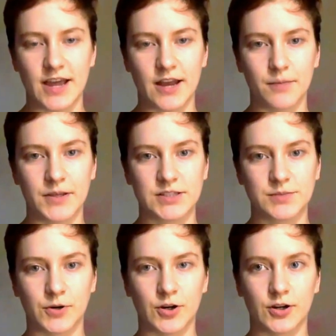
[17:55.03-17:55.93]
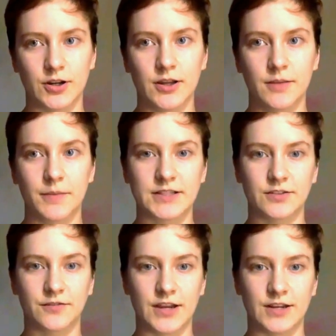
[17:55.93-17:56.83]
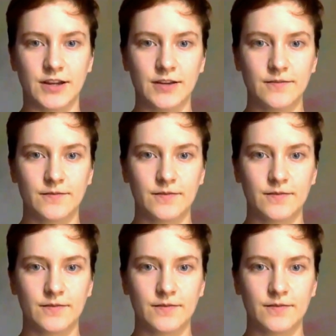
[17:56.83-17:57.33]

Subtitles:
and Pittsburgh, Pennsylvania.